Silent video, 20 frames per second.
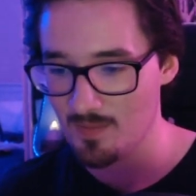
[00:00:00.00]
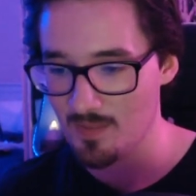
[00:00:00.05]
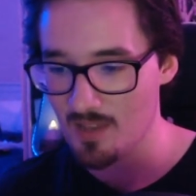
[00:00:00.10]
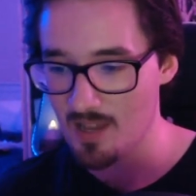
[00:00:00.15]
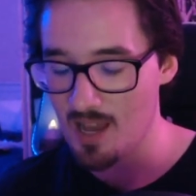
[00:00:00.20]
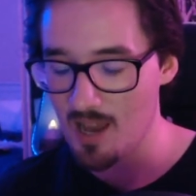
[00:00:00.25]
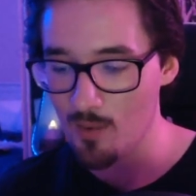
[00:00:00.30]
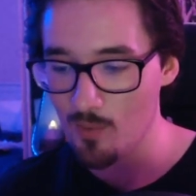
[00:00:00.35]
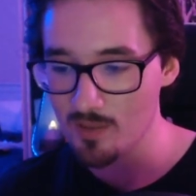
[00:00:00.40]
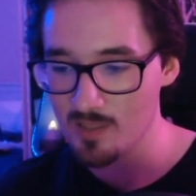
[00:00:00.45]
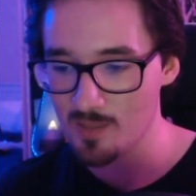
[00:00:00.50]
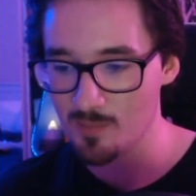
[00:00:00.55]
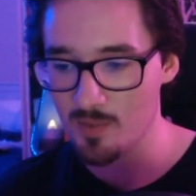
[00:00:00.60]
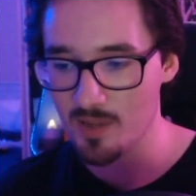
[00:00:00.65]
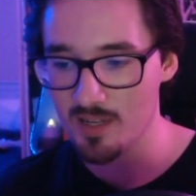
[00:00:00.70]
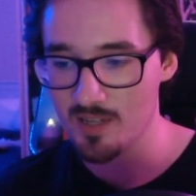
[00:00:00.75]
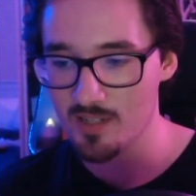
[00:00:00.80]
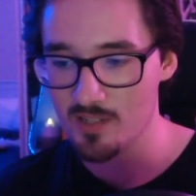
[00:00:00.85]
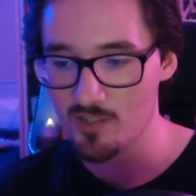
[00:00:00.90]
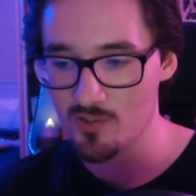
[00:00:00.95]
I wanted to be
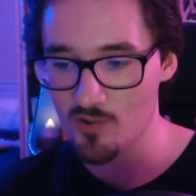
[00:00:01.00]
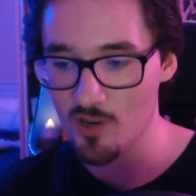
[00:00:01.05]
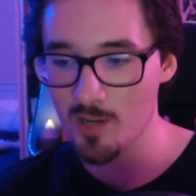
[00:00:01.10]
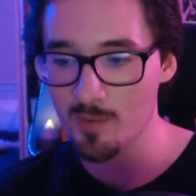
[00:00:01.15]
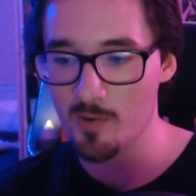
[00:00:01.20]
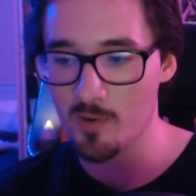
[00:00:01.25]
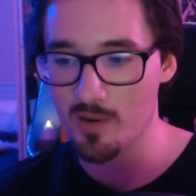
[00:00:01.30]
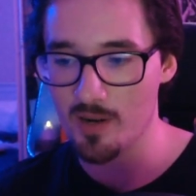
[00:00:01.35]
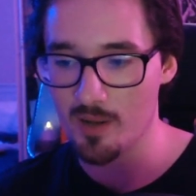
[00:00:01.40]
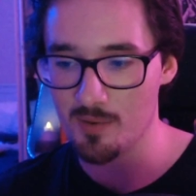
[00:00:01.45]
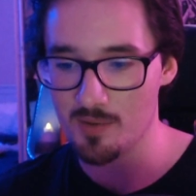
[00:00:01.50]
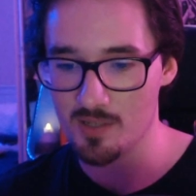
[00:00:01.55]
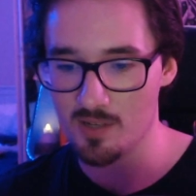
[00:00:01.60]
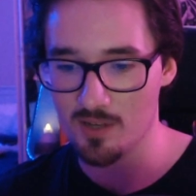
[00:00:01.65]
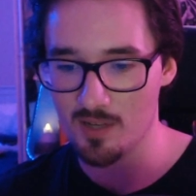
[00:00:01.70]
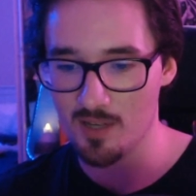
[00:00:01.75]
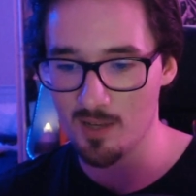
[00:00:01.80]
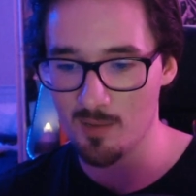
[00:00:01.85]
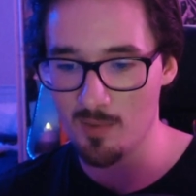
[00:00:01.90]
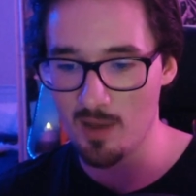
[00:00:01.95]
an astronomer when I was
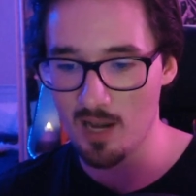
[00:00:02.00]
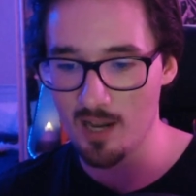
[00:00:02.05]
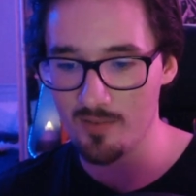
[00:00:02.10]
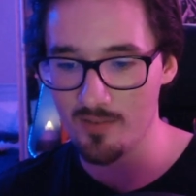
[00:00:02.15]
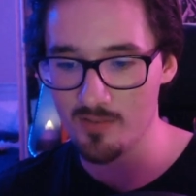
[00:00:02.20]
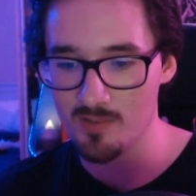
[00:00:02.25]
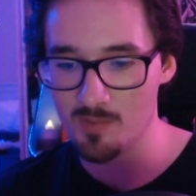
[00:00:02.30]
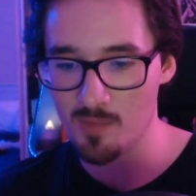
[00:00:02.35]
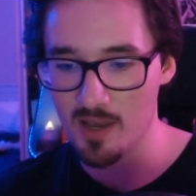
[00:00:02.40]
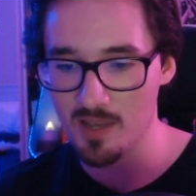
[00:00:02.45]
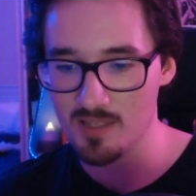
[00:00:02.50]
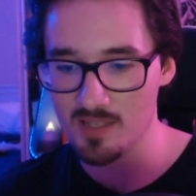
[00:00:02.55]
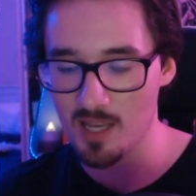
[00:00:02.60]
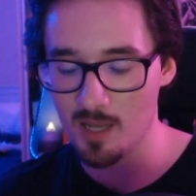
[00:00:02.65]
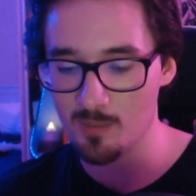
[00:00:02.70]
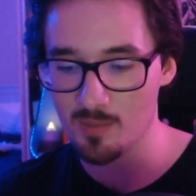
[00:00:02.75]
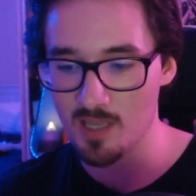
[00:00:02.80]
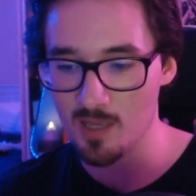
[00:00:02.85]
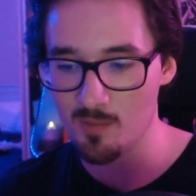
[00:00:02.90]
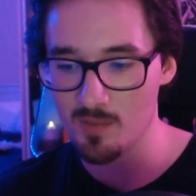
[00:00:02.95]
younger. My love of space
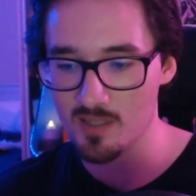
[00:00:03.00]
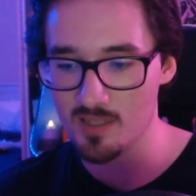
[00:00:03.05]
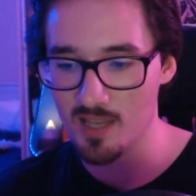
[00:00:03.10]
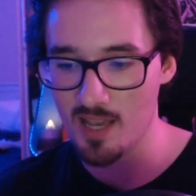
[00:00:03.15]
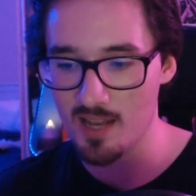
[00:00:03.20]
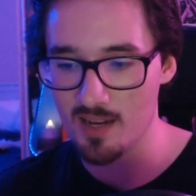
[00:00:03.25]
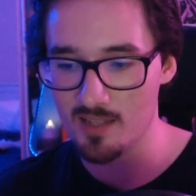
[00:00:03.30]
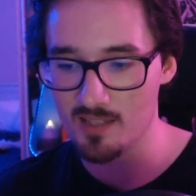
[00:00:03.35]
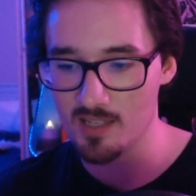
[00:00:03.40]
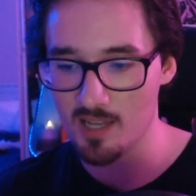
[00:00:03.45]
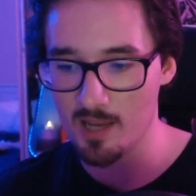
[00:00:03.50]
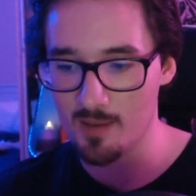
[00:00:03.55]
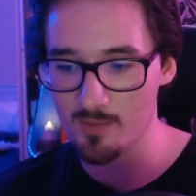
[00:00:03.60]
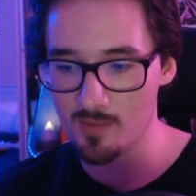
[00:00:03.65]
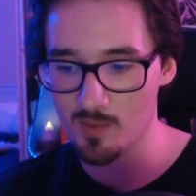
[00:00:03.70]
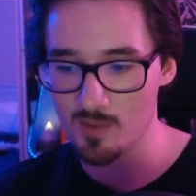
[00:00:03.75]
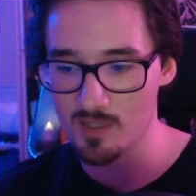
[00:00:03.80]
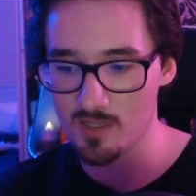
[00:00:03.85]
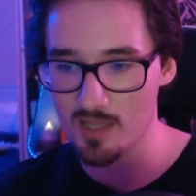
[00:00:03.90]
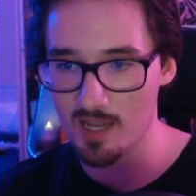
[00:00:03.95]
helped keep me sane at
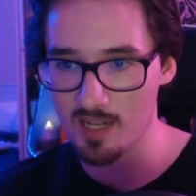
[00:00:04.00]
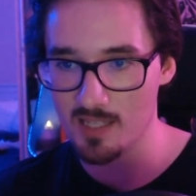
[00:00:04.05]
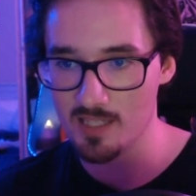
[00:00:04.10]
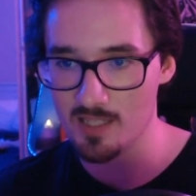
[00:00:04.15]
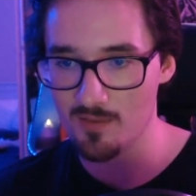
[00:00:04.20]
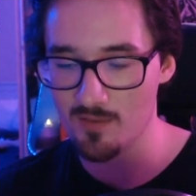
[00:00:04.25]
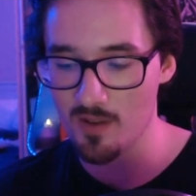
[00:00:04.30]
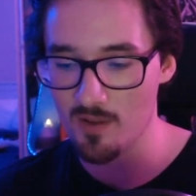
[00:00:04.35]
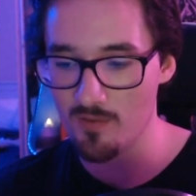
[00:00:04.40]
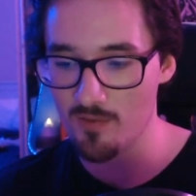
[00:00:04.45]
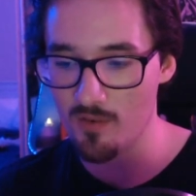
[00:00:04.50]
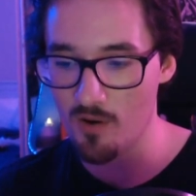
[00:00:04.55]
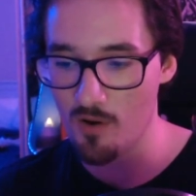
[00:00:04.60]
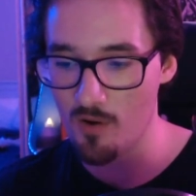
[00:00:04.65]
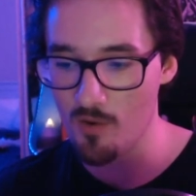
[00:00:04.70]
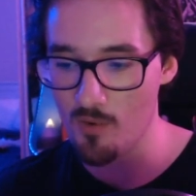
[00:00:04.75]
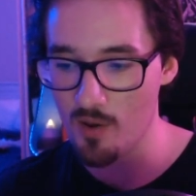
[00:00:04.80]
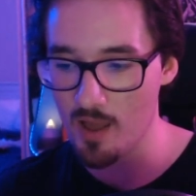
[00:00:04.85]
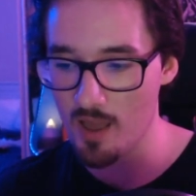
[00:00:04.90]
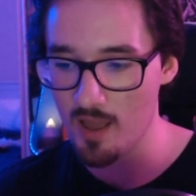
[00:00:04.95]
times when sanity felt far
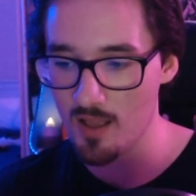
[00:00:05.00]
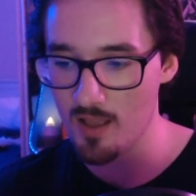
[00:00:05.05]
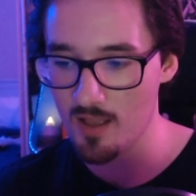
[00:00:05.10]
away.